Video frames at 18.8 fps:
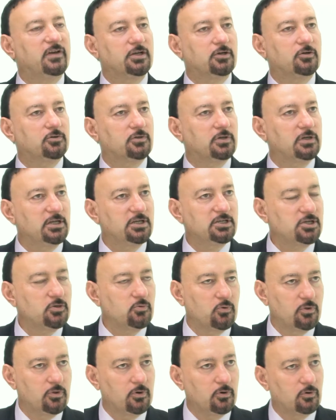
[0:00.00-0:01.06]
good relation with
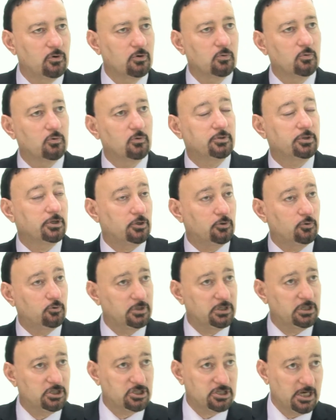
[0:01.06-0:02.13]
the whole world, including
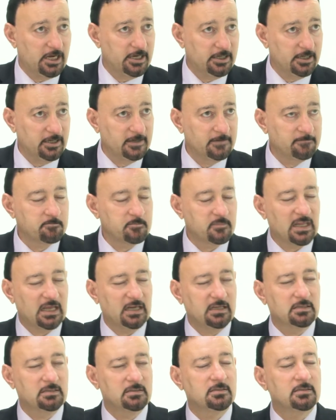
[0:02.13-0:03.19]
China.
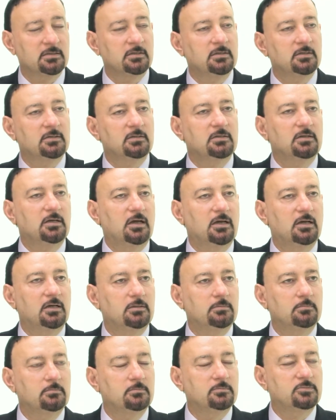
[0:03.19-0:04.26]
And
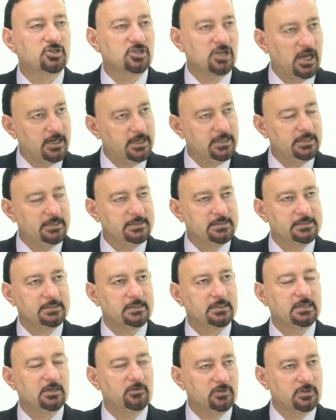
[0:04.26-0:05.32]
Chinese
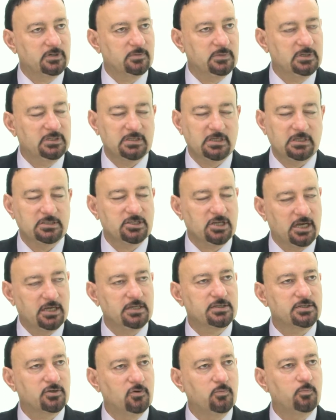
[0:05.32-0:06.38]
government and Chinese
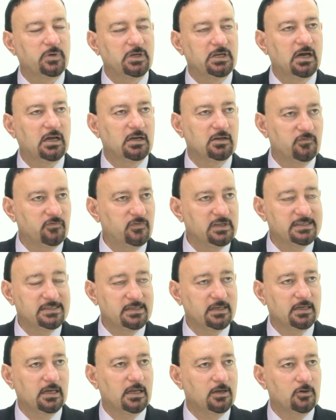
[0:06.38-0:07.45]
company are investing
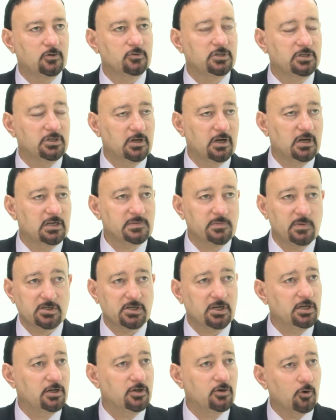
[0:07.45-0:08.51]
a lot in Iraq, especially
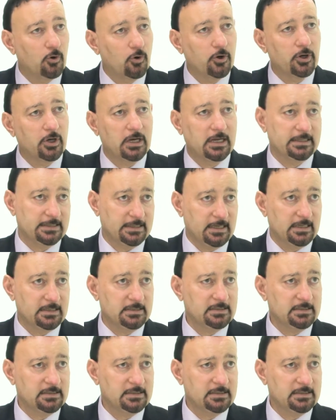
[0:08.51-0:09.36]
in oil and gas.